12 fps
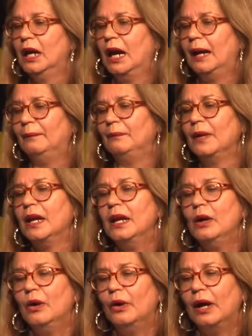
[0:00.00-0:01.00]

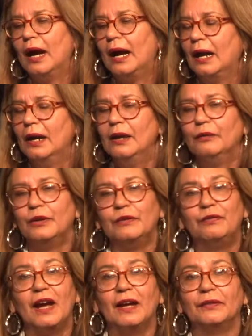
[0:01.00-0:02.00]
We
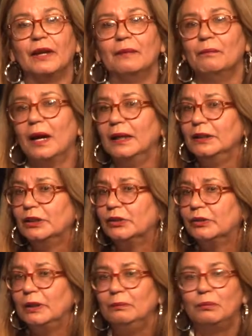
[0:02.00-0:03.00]
found that
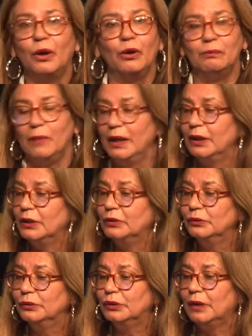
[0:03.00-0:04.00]
mainstream
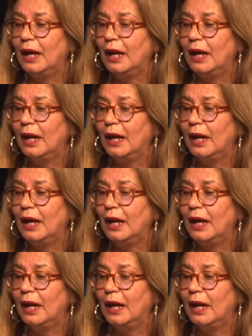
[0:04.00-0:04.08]
biomedical